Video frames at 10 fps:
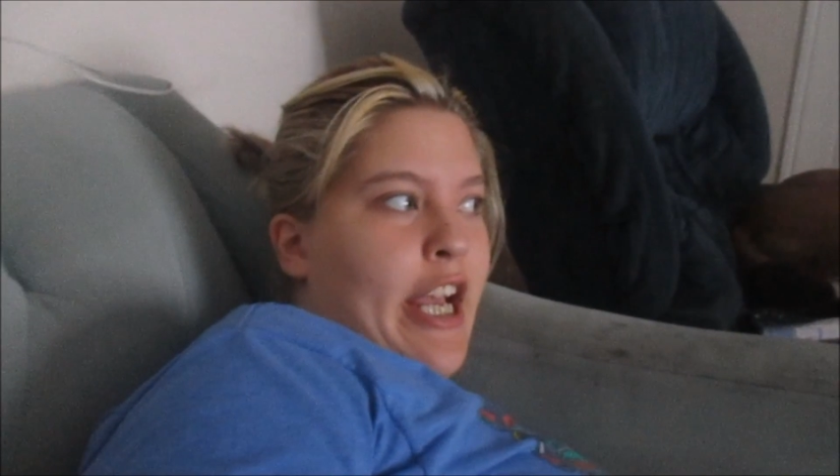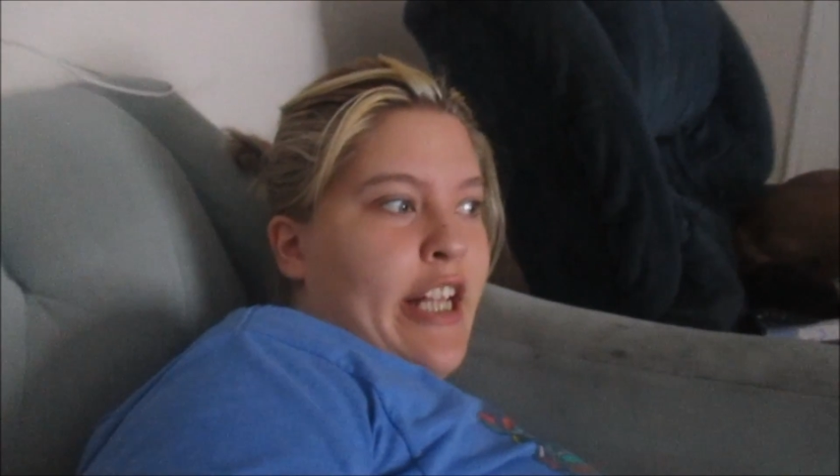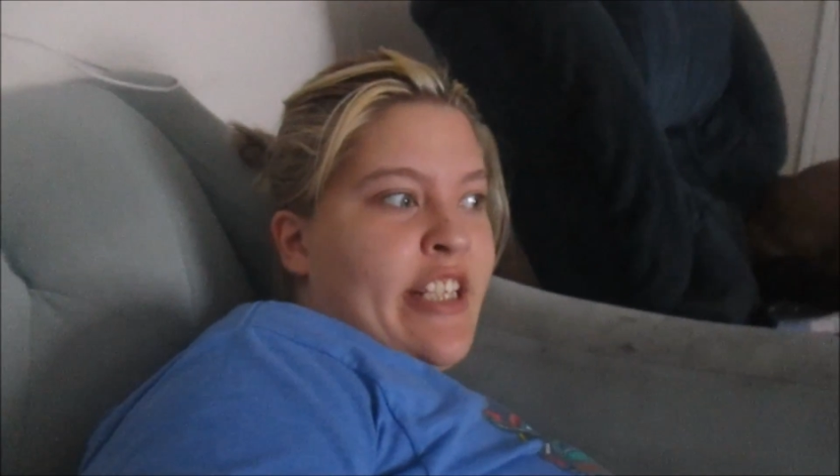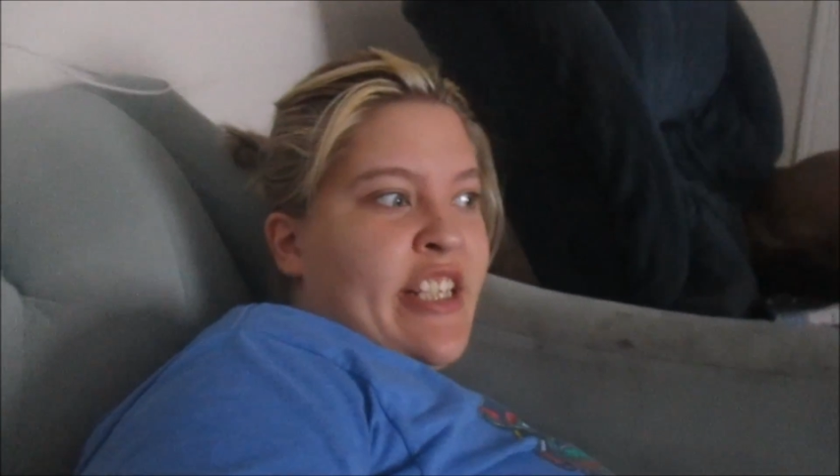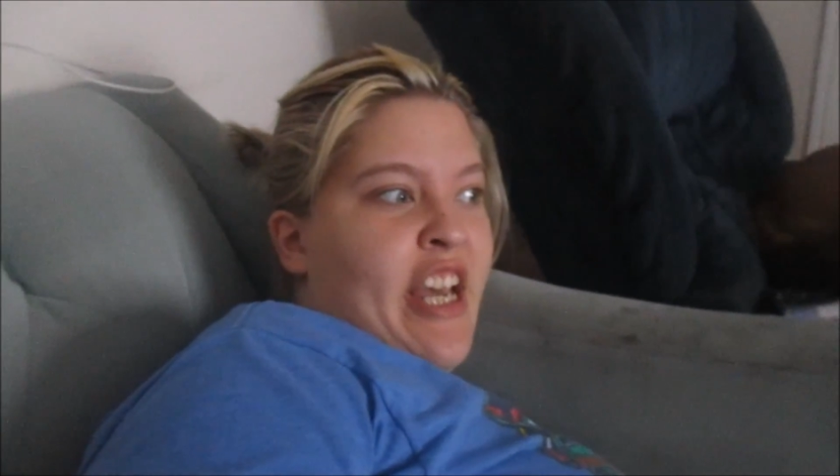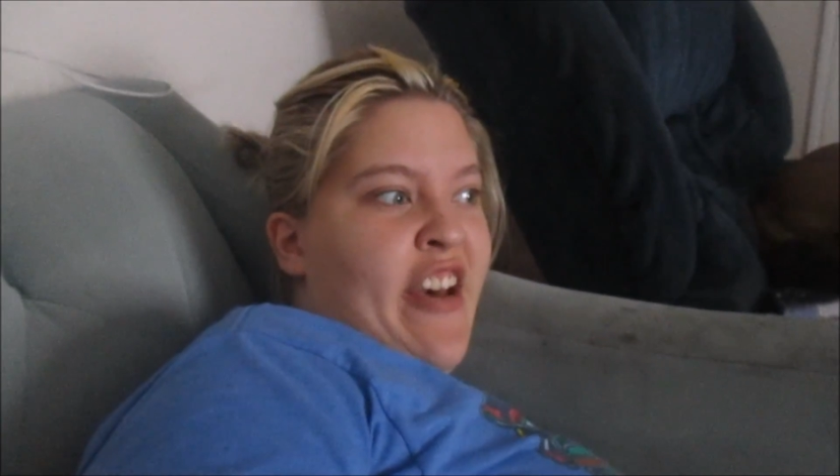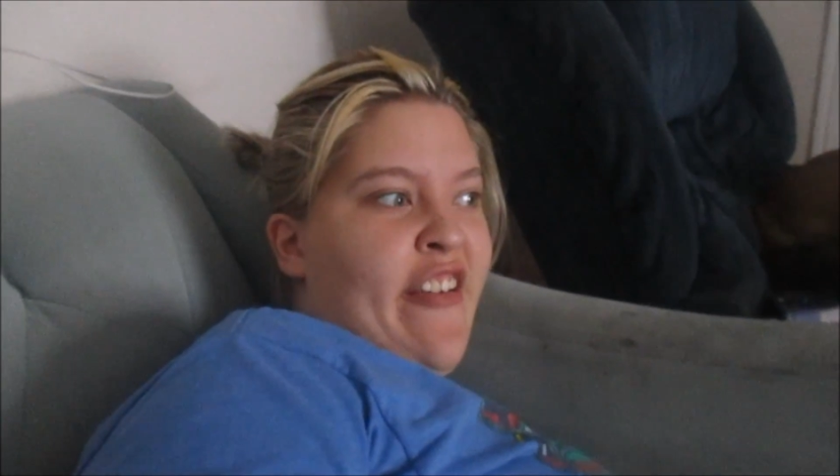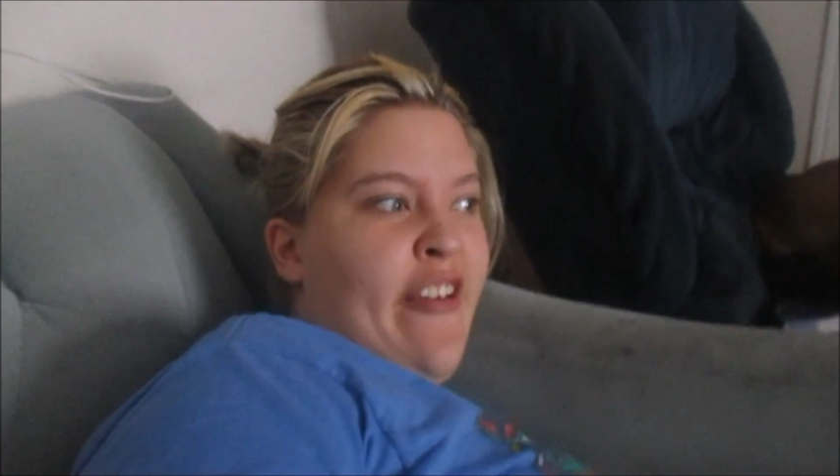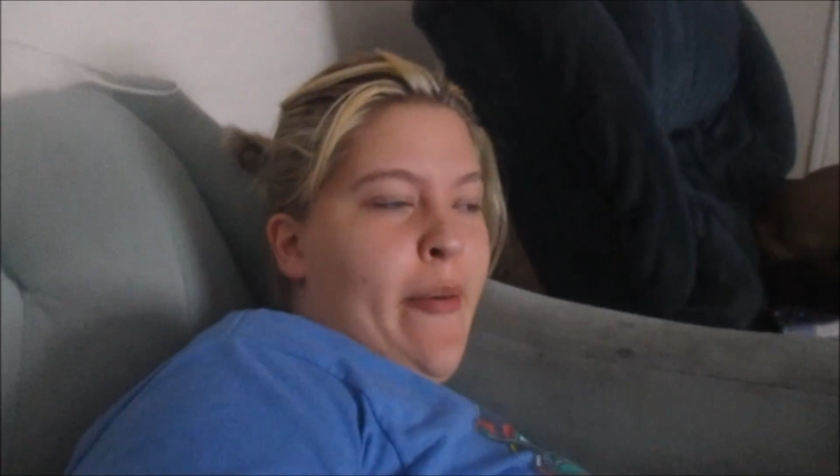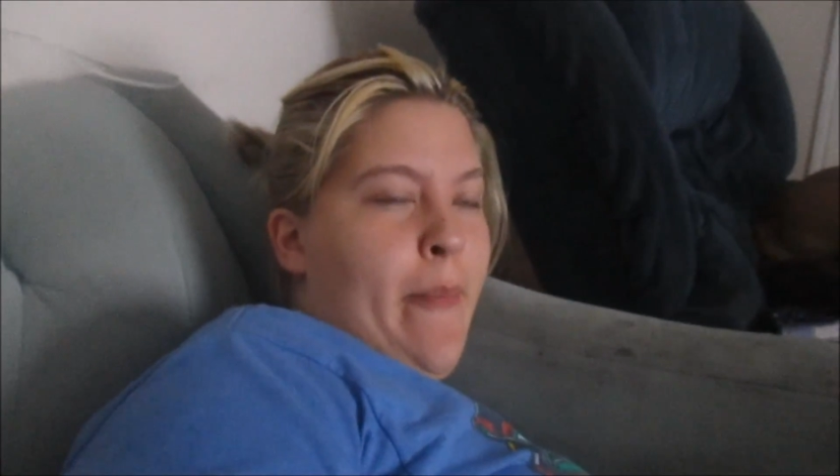and stuff,
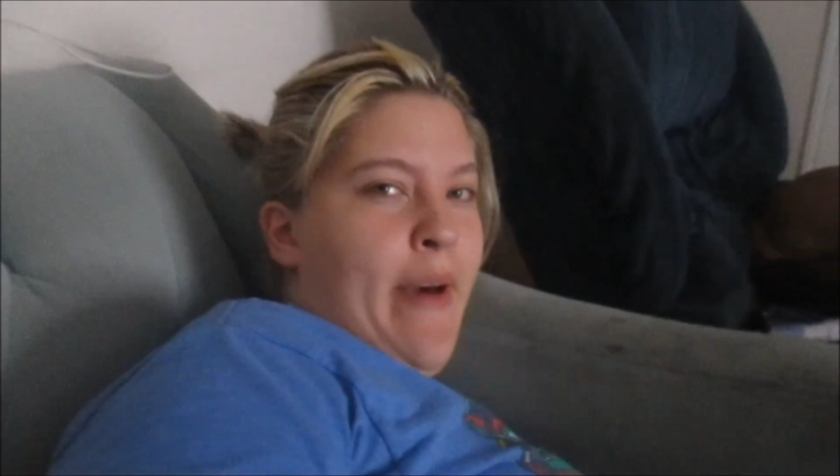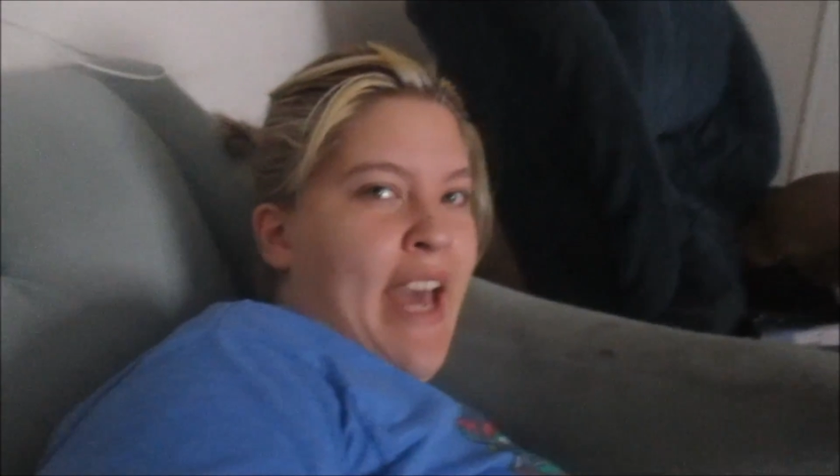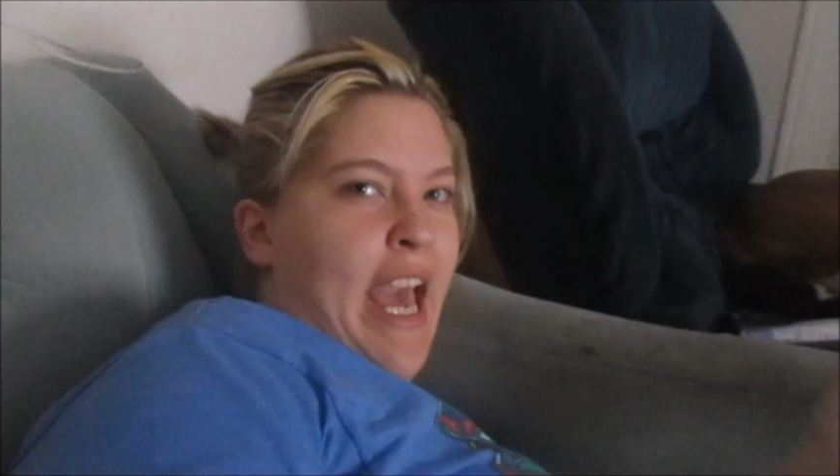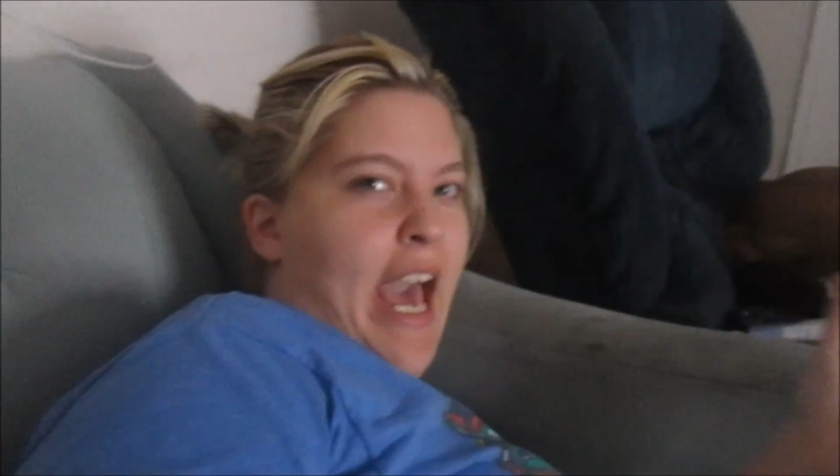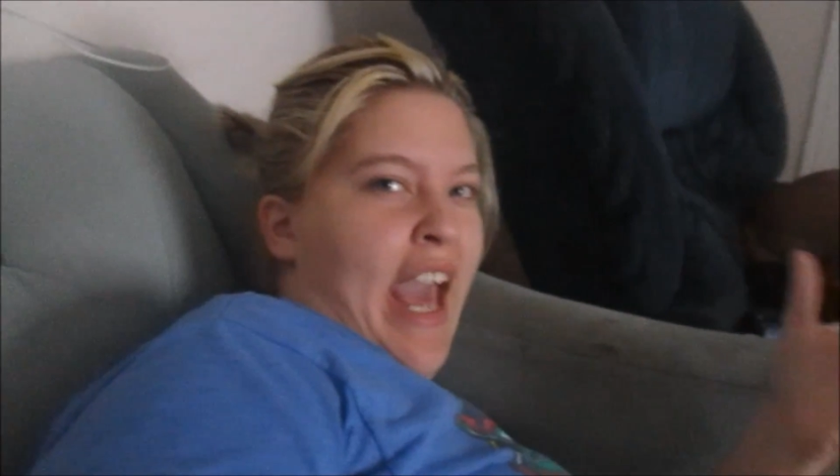but